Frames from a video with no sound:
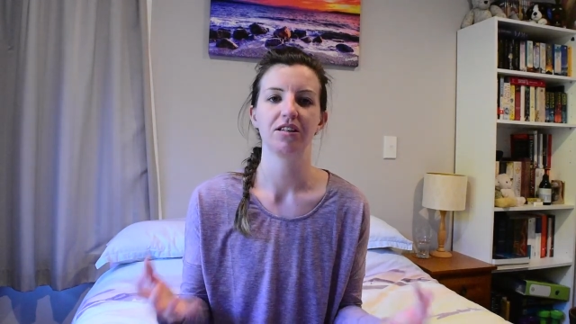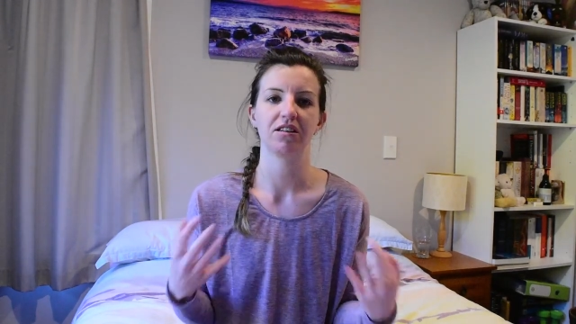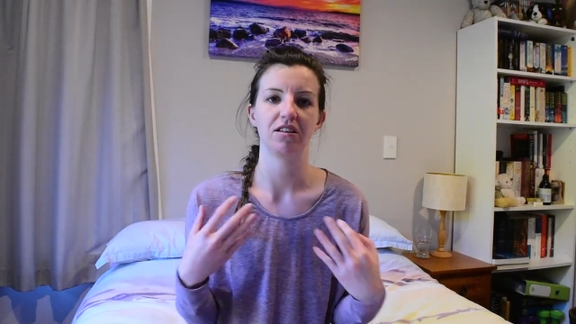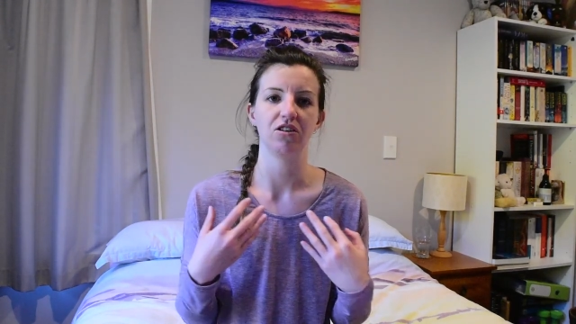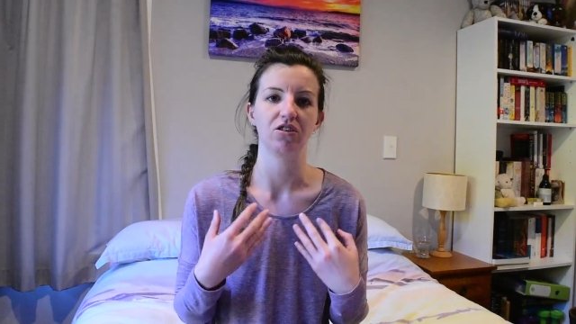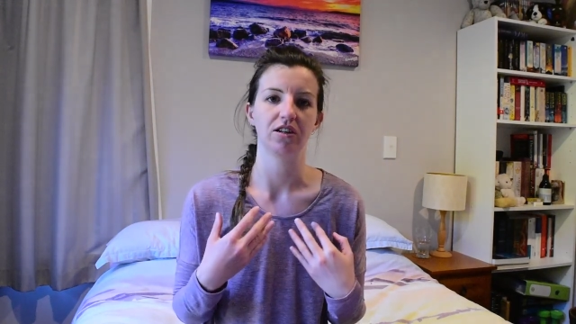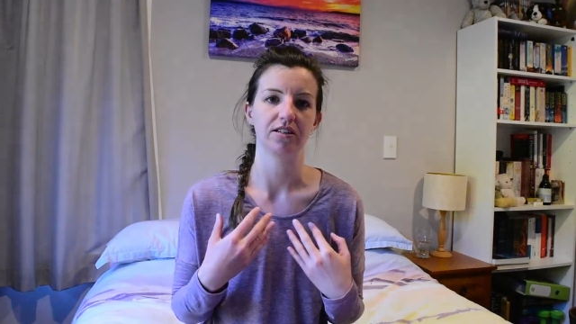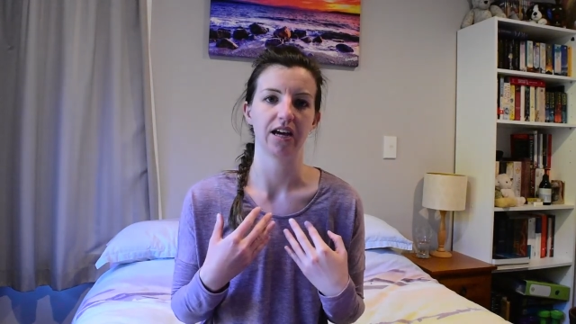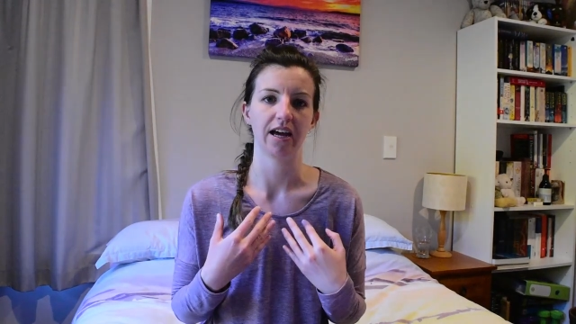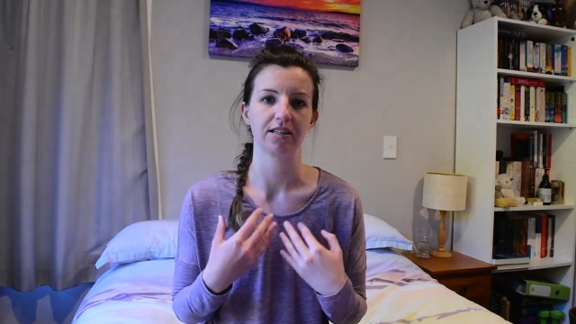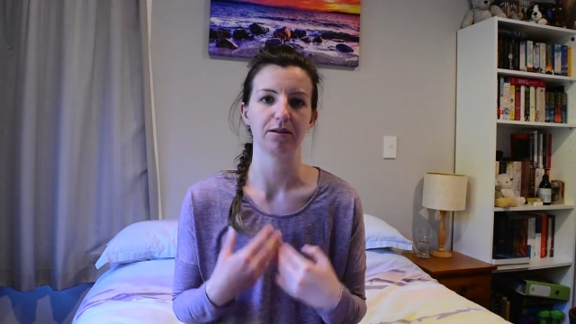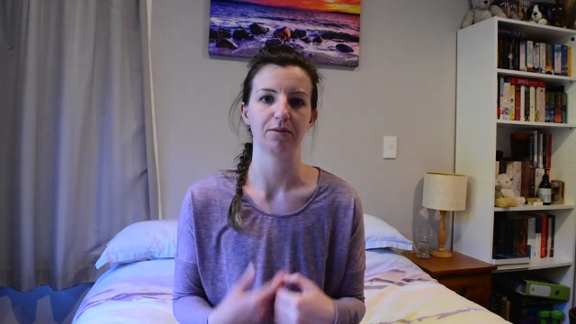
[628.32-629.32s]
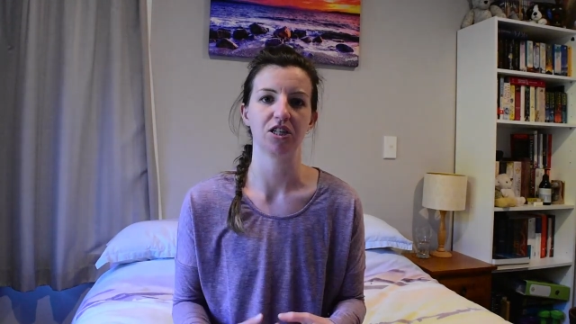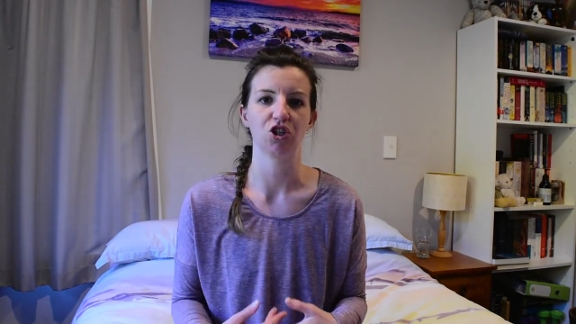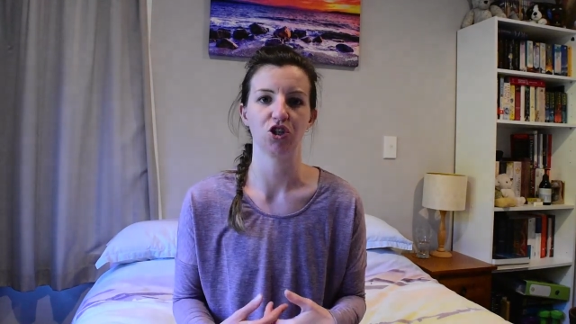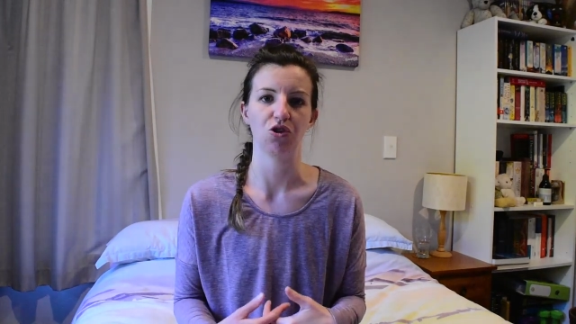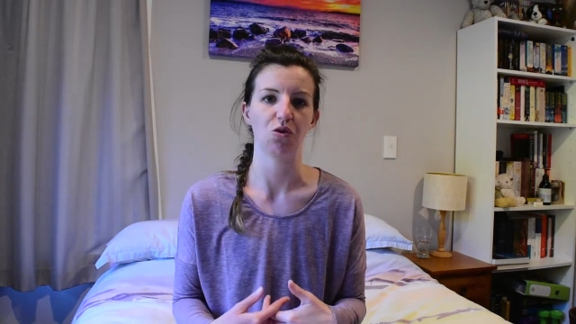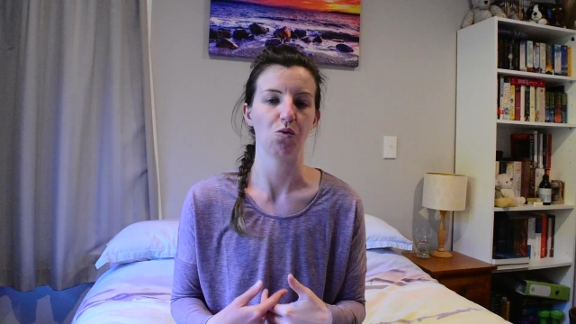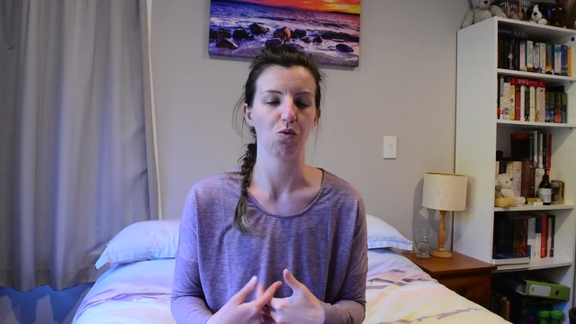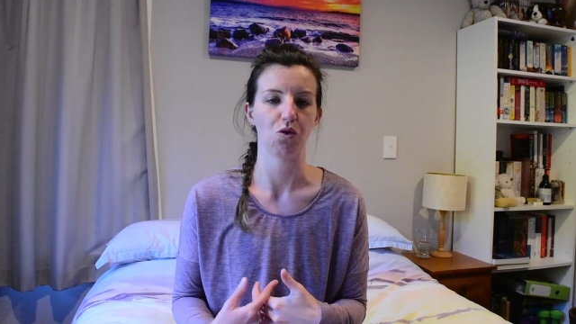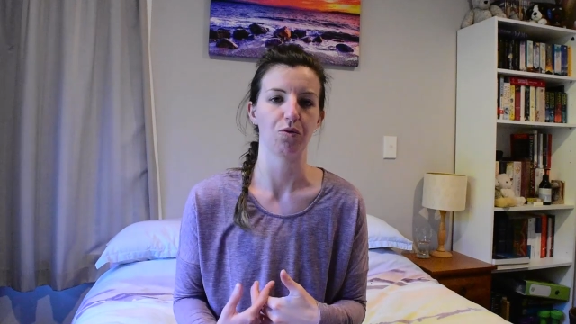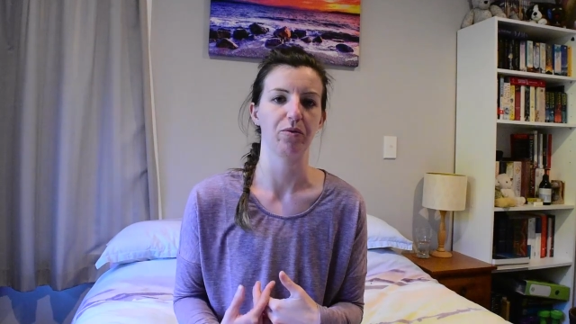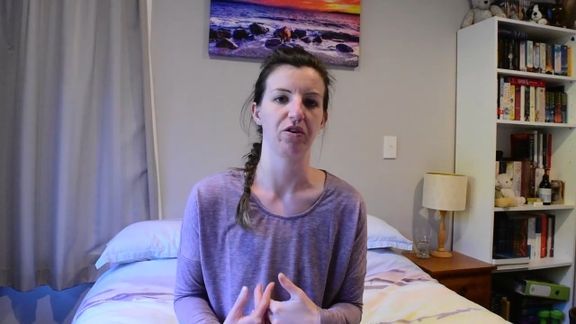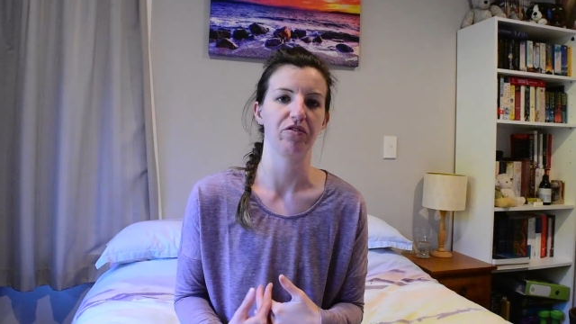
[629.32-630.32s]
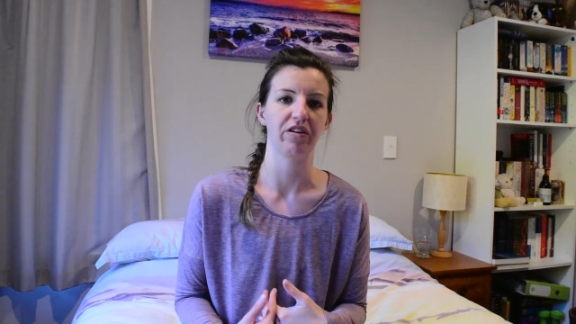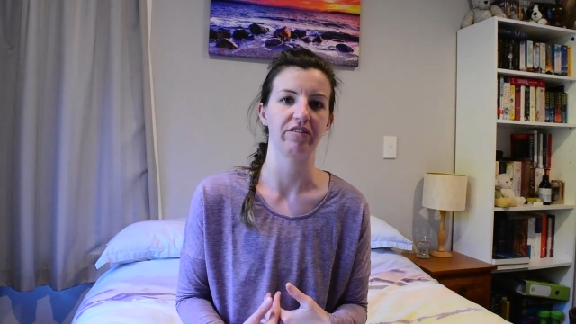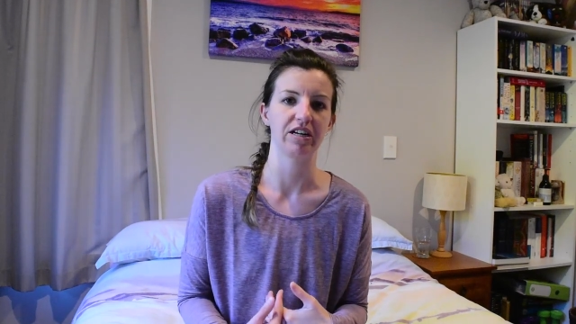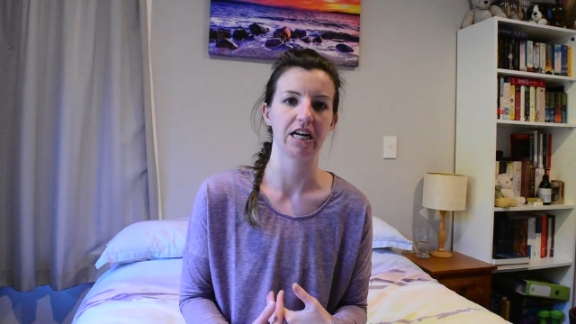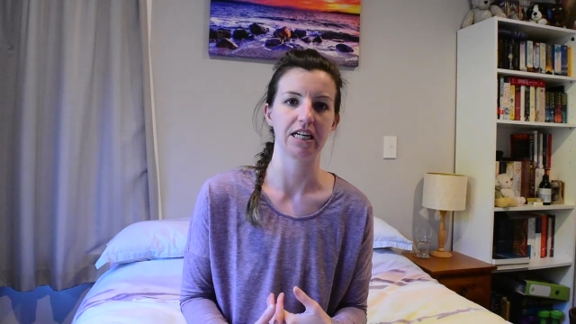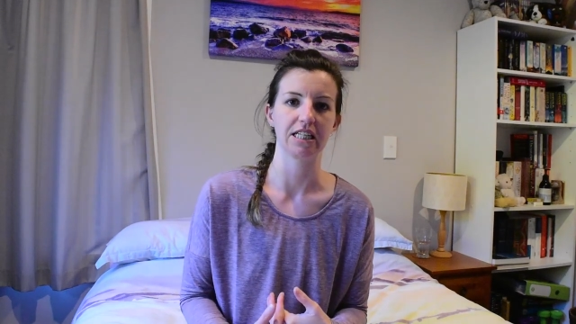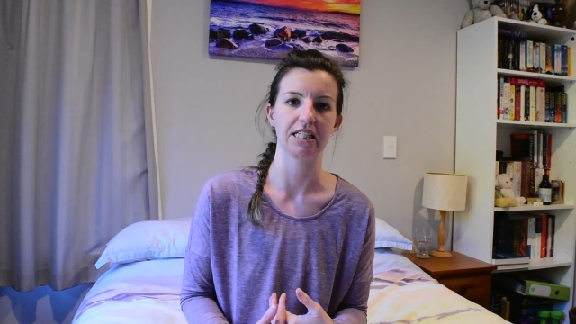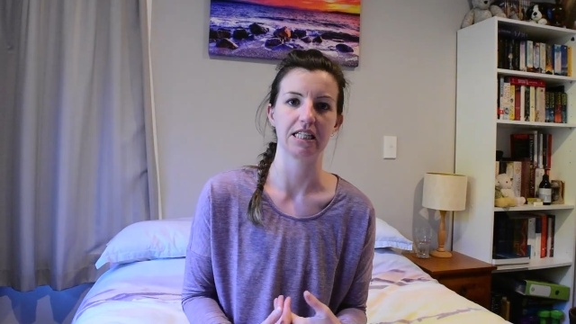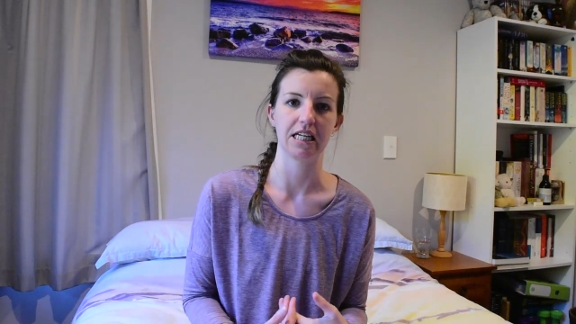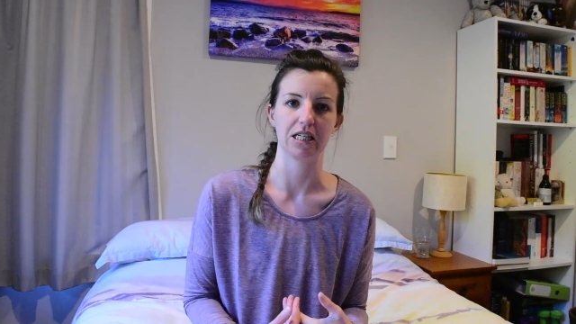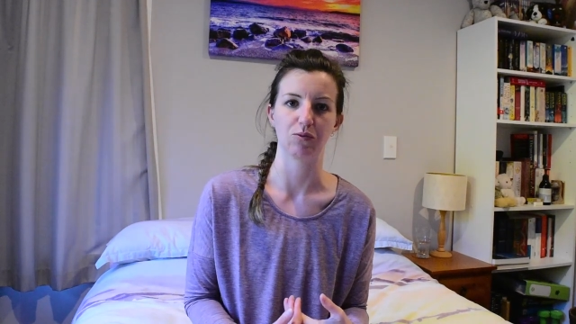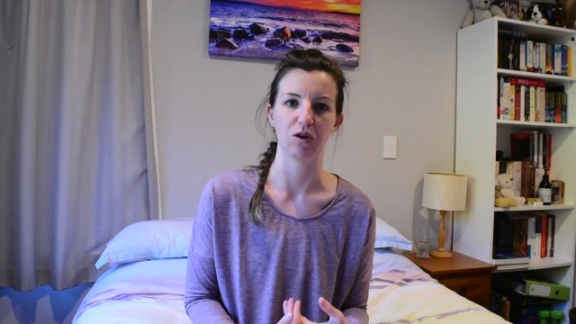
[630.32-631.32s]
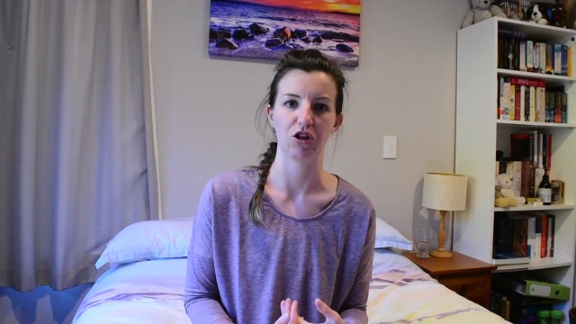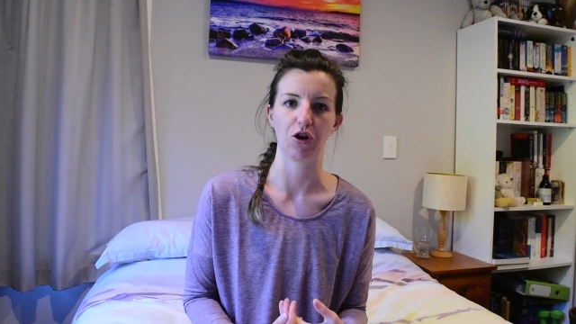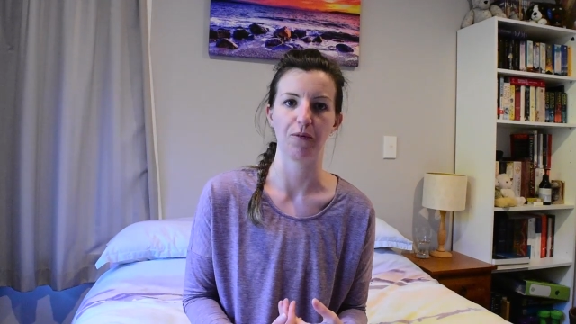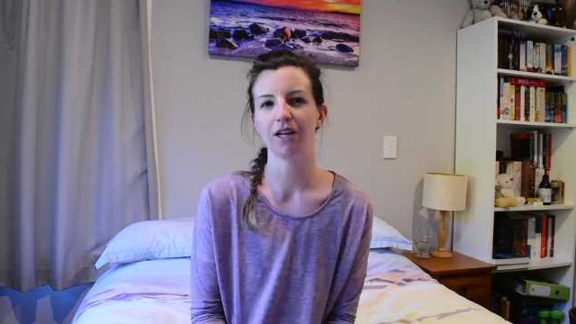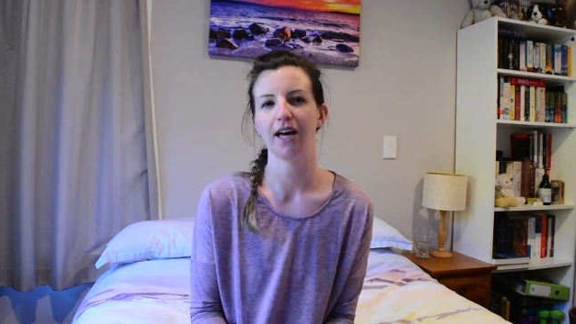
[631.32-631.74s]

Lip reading: so that you can take some additional waterproofing redundancies with you.